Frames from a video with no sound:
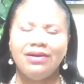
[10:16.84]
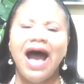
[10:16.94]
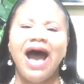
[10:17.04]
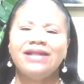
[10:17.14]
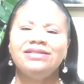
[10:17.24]

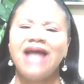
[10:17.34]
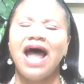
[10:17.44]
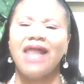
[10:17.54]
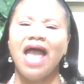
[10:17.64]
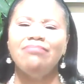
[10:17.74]
God is
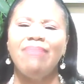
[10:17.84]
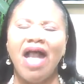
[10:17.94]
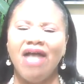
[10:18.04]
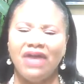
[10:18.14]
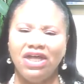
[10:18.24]
not like
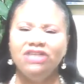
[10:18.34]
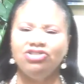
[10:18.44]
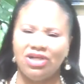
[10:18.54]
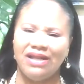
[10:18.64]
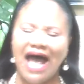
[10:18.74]
man that he
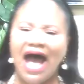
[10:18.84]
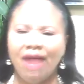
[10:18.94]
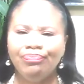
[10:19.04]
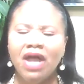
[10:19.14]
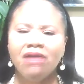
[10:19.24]
should
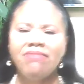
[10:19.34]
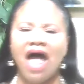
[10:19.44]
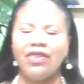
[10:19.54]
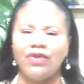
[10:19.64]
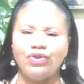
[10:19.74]
lie,
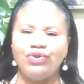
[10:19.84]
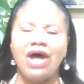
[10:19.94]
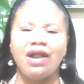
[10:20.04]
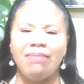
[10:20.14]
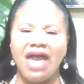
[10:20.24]
neither the
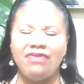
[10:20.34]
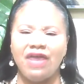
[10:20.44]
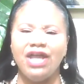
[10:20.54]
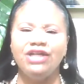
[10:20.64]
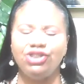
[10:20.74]
son of
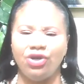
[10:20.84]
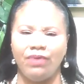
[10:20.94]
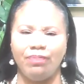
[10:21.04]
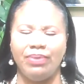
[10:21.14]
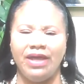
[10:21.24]
man that he
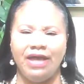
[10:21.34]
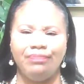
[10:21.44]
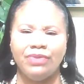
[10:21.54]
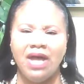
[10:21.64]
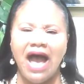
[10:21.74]
should repent.